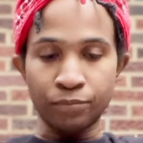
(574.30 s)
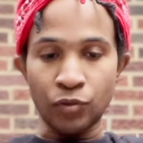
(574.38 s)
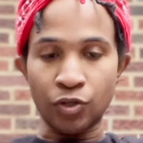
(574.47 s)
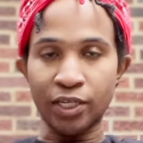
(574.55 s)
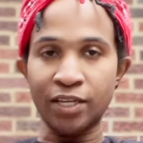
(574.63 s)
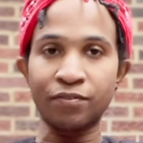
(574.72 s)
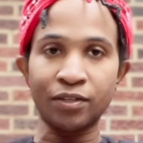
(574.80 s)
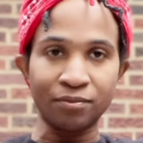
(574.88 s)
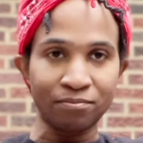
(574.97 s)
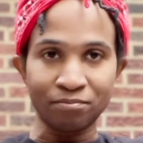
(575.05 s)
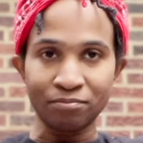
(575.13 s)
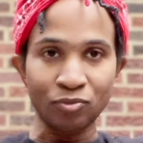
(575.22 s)
You can even
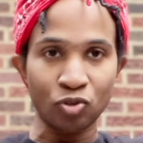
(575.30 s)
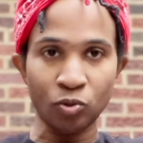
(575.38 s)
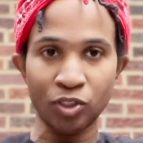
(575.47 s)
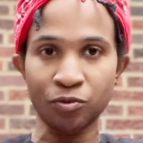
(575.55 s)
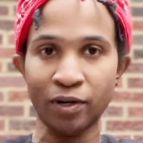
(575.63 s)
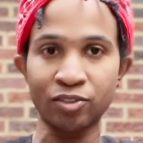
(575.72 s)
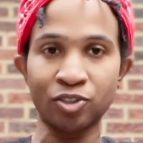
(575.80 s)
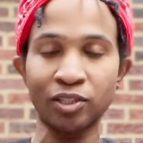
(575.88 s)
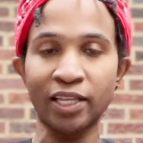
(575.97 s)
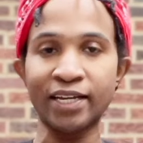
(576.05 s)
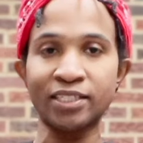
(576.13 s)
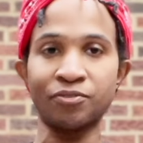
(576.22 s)
switch around your
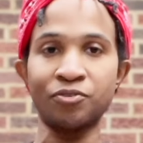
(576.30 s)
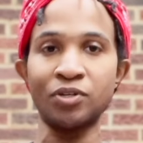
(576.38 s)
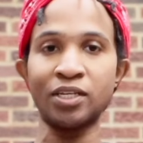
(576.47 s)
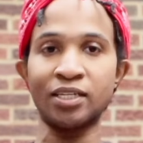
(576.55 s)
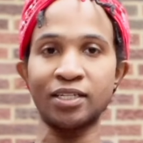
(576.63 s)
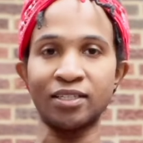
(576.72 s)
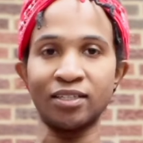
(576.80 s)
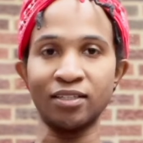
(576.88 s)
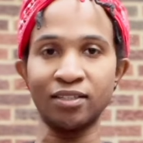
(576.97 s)
legs if you need to